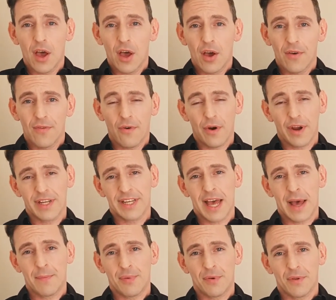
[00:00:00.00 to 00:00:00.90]
For
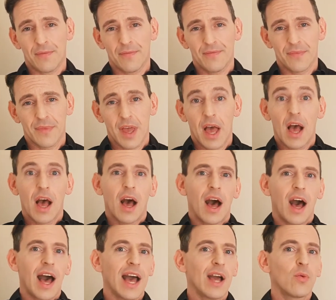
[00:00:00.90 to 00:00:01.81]
example,
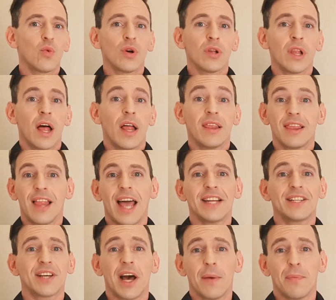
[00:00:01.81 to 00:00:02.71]
I will
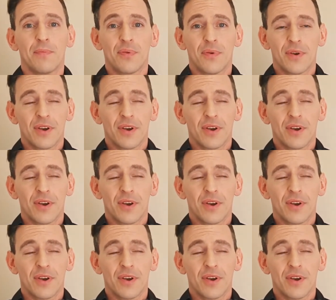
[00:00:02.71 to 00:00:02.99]
light up